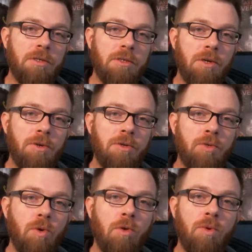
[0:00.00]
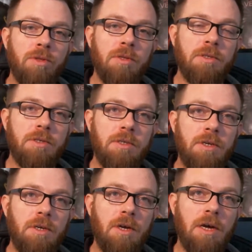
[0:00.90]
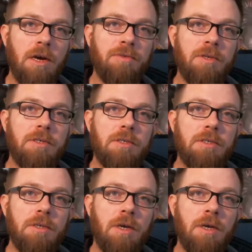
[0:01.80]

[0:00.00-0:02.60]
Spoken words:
so it was well worth it to see how this